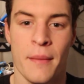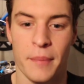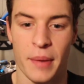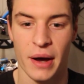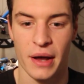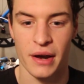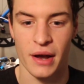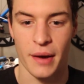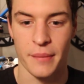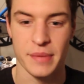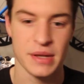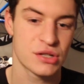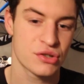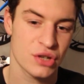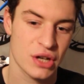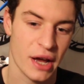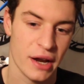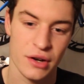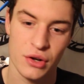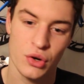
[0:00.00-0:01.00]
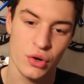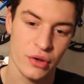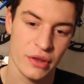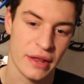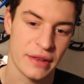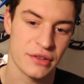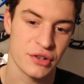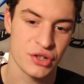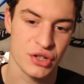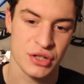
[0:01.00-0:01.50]
But it's kind of cool
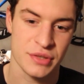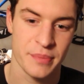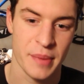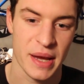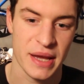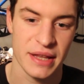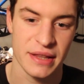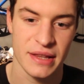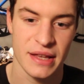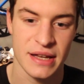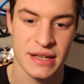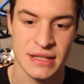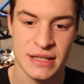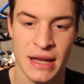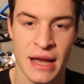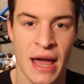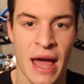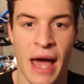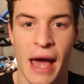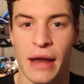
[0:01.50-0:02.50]
that they're just making this,